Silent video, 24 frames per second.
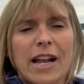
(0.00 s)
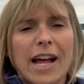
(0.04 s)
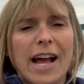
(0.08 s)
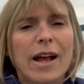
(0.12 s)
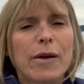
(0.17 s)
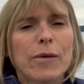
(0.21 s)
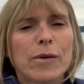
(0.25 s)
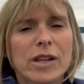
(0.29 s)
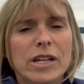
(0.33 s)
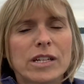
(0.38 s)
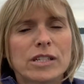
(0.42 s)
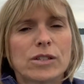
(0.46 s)
I
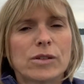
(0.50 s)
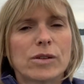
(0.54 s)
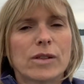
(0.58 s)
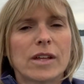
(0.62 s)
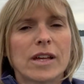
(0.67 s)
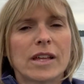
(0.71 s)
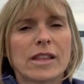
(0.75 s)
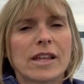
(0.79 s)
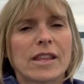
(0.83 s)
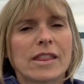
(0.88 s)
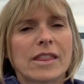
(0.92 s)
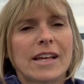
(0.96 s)
really do
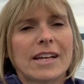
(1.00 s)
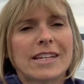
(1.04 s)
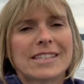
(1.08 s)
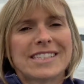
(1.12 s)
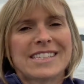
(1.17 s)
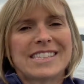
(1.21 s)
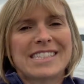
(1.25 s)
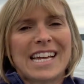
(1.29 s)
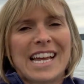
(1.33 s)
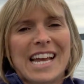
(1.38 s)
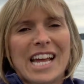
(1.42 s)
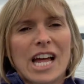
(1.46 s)
think that they
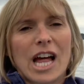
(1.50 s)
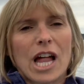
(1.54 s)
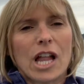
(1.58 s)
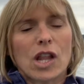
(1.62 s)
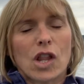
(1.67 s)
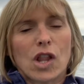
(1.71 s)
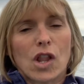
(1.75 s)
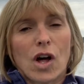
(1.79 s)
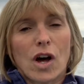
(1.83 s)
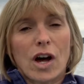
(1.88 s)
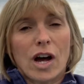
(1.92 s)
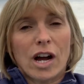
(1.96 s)
stay
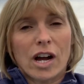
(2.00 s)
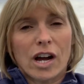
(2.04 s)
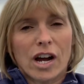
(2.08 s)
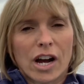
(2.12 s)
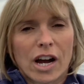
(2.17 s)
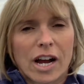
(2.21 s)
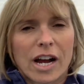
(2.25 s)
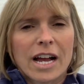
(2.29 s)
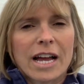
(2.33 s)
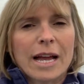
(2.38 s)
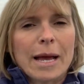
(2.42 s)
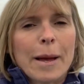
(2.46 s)

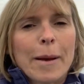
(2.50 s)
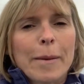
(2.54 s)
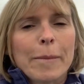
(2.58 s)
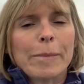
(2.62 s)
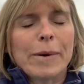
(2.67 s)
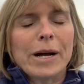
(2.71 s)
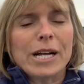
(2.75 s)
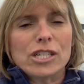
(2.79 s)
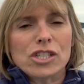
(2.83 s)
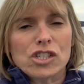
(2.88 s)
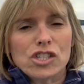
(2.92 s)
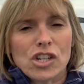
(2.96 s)
longer,
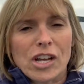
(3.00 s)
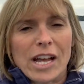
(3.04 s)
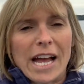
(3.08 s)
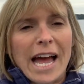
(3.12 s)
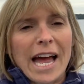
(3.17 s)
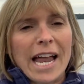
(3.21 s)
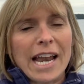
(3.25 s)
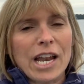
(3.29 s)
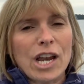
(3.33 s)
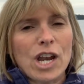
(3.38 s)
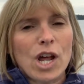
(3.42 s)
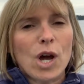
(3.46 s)
but you
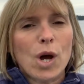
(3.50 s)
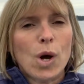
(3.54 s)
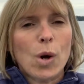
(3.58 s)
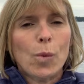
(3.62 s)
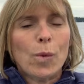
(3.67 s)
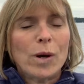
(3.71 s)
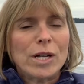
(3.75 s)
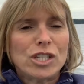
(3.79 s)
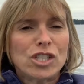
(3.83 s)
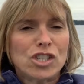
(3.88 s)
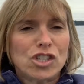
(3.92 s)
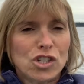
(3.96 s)
got to know
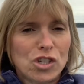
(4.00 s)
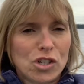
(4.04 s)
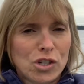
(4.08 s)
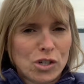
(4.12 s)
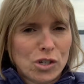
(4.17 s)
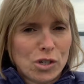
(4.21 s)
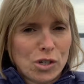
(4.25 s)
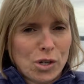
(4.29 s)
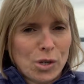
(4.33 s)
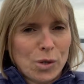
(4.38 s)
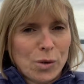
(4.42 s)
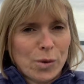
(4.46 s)
what
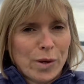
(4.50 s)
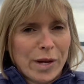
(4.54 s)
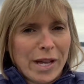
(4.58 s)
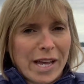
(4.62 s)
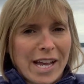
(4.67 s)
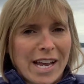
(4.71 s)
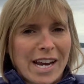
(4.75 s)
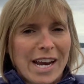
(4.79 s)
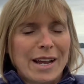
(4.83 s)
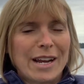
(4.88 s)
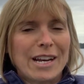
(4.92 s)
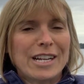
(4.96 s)
you're
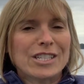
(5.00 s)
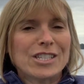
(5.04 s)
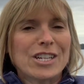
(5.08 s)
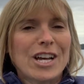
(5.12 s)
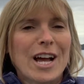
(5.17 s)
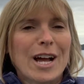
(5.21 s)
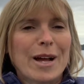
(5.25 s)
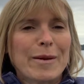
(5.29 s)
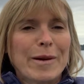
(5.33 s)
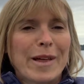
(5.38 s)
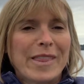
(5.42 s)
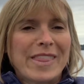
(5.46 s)
doing, and I'm going to
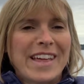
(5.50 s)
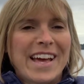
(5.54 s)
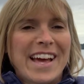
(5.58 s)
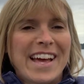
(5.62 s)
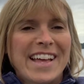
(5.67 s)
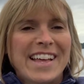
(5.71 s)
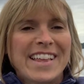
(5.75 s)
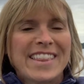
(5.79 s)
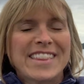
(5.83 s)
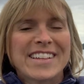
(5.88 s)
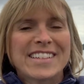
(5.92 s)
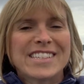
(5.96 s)
talk about
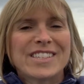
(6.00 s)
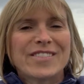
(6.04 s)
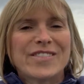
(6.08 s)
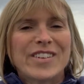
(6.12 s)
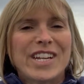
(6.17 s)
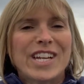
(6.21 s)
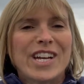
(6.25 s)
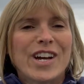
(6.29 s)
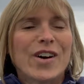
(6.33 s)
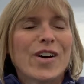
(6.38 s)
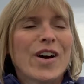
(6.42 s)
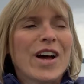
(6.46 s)
that in this
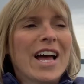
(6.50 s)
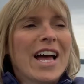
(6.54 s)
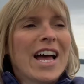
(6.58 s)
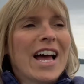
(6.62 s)
video.